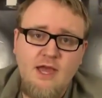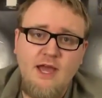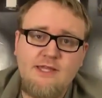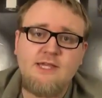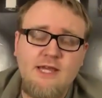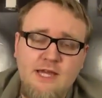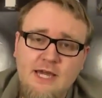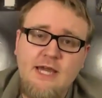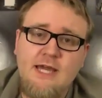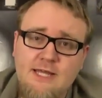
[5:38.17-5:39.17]
it's a
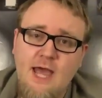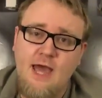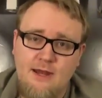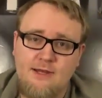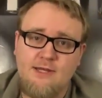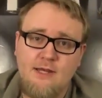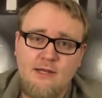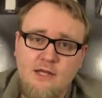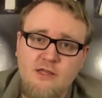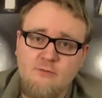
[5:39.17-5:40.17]
key tenet
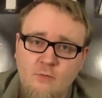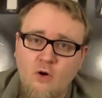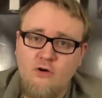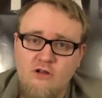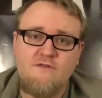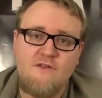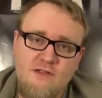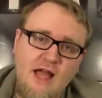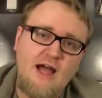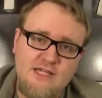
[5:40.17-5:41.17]
to the moral
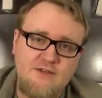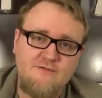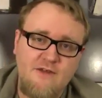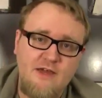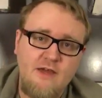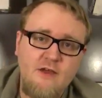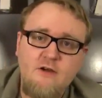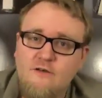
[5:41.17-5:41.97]
philosophy